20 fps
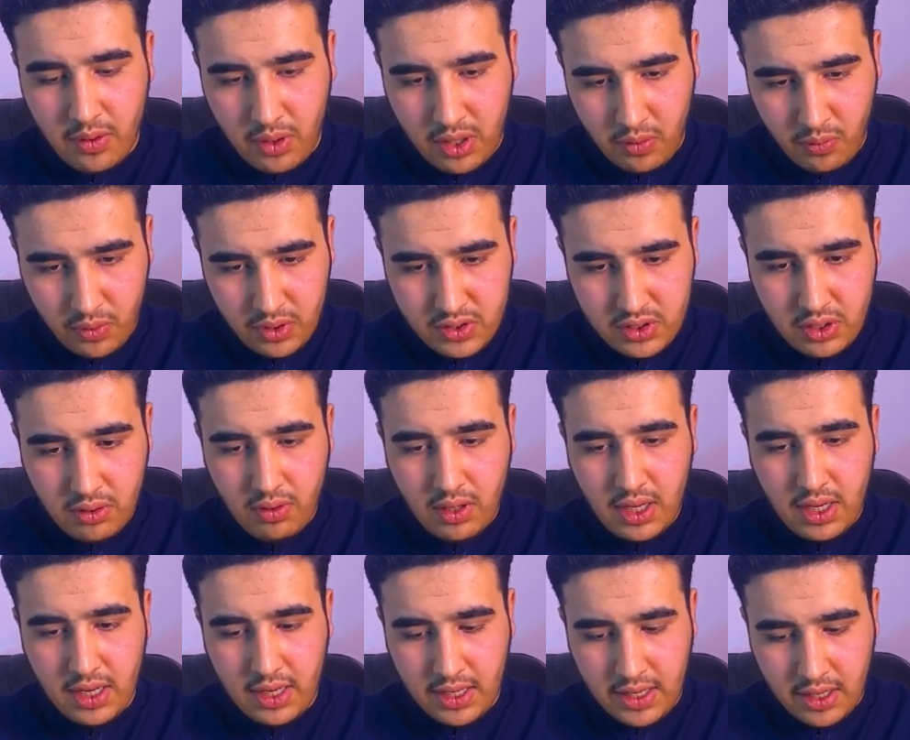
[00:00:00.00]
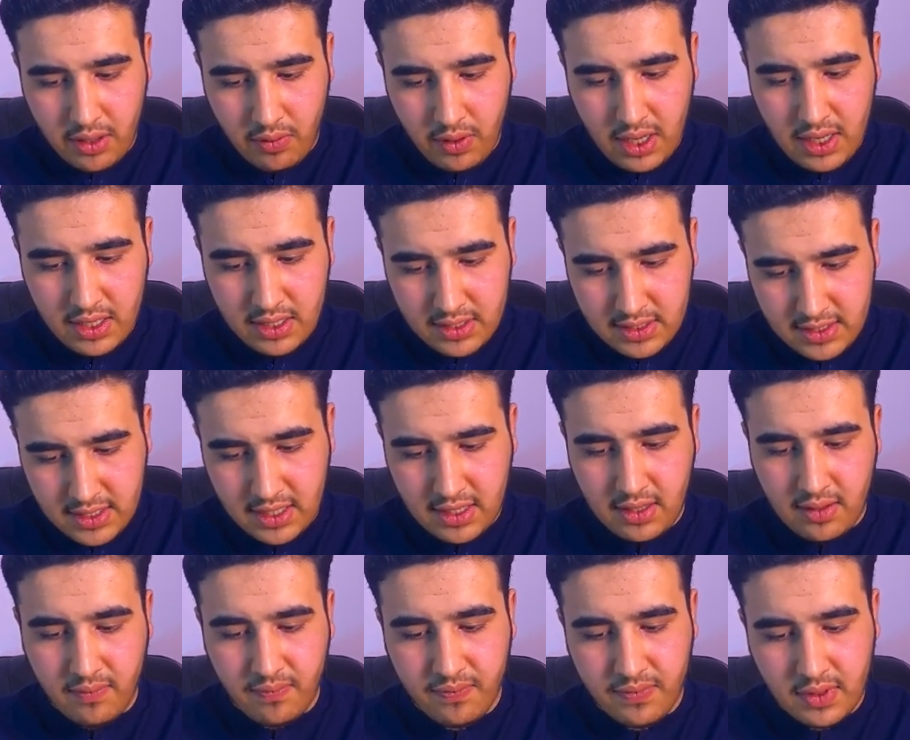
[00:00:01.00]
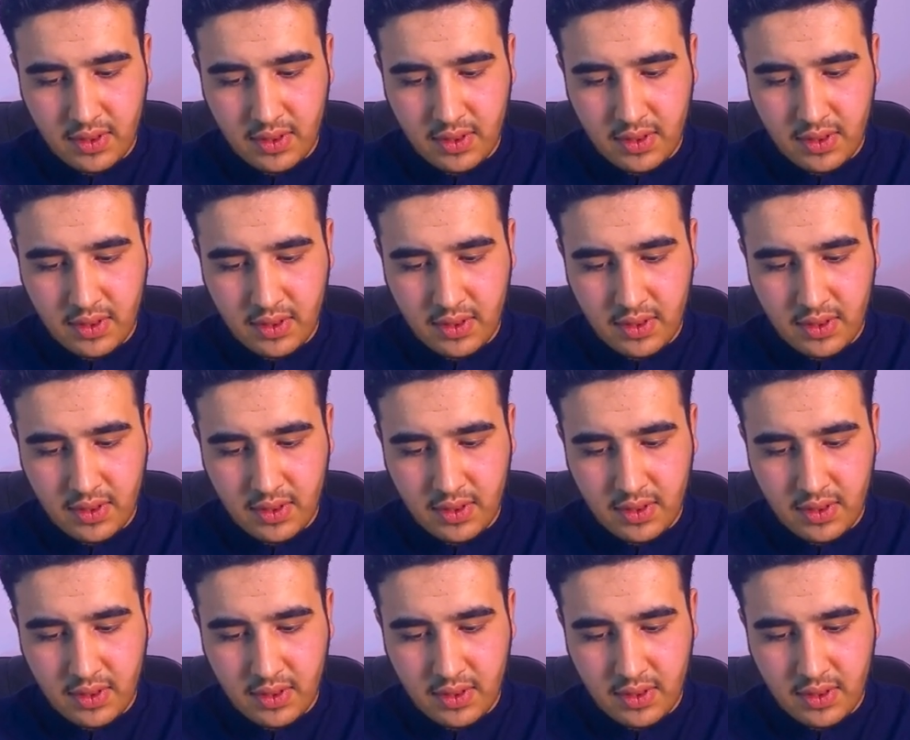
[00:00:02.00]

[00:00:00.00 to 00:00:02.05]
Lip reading: In which area? In area 10.